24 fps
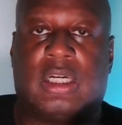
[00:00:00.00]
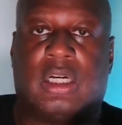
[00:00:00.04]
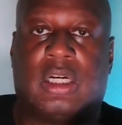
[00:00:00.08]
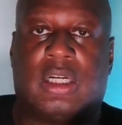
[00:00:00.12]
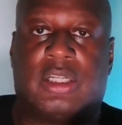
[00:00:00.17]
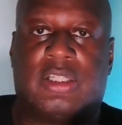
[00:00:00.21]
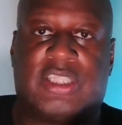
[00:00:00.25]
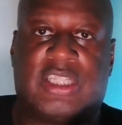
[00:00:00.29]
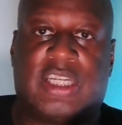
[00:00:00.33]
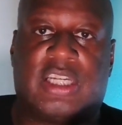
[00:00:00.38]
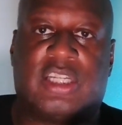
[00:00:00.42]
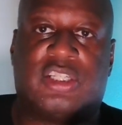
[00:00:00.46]

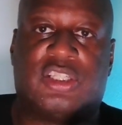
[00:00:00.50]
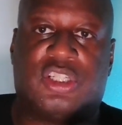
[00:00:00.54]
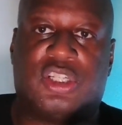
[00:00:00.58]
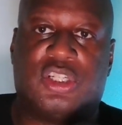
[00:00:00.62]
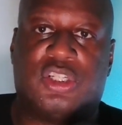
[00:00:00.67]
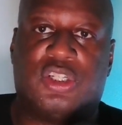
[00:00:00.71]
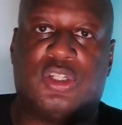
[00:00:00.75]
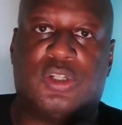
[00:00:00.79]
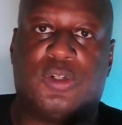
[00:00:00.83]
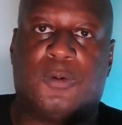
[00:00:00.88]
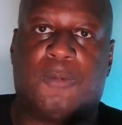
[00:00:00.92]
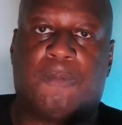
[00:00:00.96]
tend to
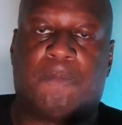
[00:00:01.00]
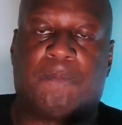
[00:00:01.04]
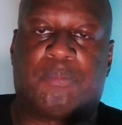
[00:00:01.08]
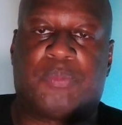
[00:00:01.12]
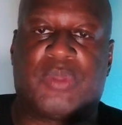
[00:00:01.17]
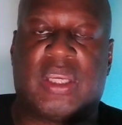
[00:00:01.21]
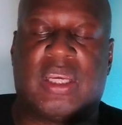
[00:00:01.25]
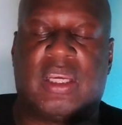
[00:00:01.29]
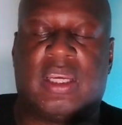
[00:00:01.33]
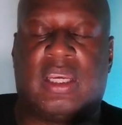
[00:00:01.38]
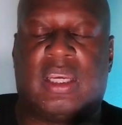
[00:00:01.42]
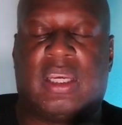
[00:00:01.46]
do
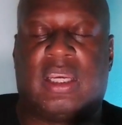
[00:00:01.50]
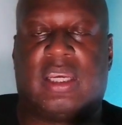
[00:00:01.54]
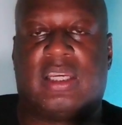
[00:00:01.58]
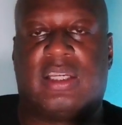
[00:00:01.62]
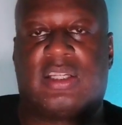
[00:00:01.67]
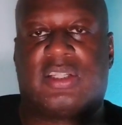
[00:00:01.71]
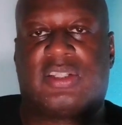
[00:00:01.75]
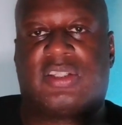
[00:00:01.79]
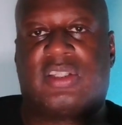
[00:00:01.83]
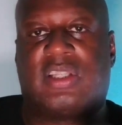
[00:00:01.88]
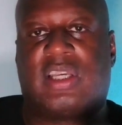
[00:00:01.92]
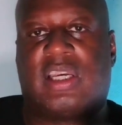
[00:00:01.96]

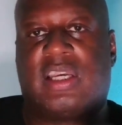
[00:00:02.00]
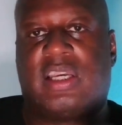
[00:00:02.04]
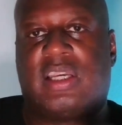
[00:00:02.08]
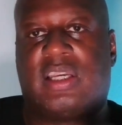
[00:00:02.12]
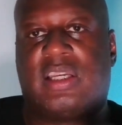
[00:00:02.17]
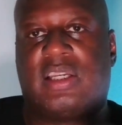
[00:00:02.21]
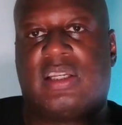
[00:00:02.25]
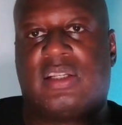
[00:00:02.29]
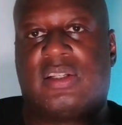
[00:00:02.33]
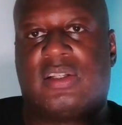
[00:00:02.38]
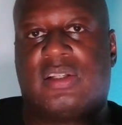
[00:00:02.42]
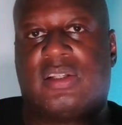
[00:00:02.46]
is
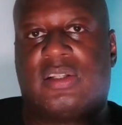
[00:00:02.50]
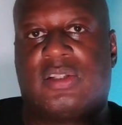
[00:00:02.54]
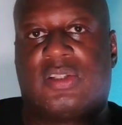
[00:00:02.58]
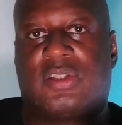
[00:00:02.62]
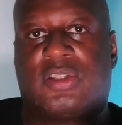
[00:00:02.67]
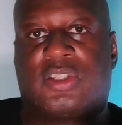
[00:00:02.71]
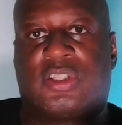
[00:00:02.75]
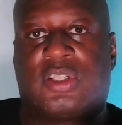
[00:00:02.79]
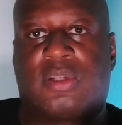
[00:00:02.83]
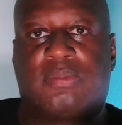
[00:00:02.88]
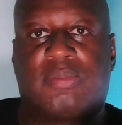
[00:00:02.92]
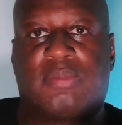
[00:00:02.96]
they
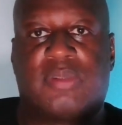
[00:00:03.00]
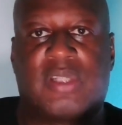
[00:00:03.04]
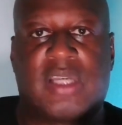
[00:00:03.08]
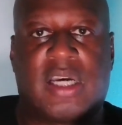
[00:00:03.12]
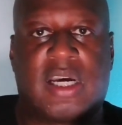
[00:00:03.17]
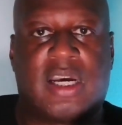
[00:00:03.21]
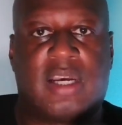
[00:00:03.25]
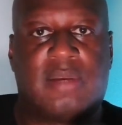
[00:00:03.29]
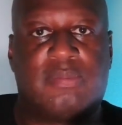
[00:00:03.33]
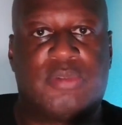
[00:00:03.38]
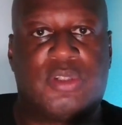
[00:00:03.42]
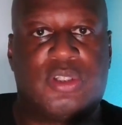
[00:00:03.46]

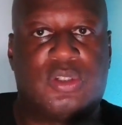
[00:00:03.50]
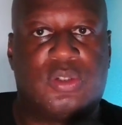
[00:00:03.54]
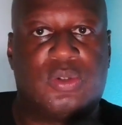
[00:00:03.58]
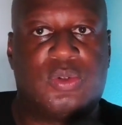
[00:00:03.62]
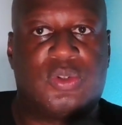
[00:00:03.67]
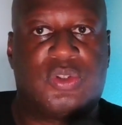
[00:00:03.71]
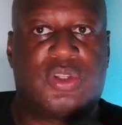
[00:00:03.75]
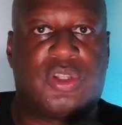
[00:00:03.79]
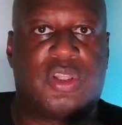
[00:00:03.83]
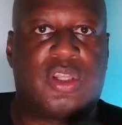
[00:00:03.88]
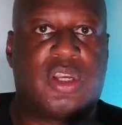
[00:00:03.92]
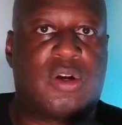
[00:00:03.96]
sometimes
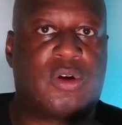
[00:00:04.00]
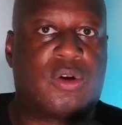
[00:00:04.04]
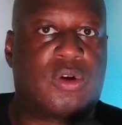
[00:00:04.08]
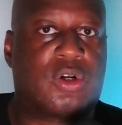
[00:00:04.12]
use their